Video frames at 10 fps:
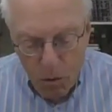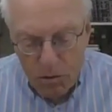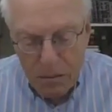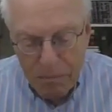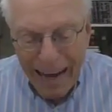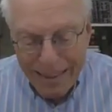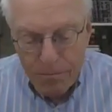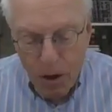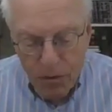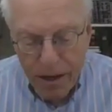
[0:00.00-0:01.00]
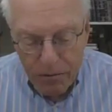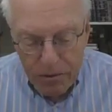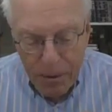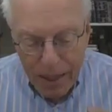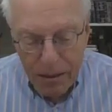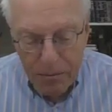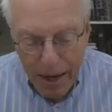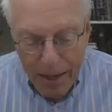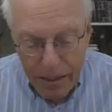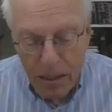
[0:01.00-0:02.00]
who's the balam here, who's the
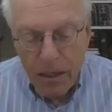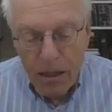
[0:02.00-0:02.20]
balabayit,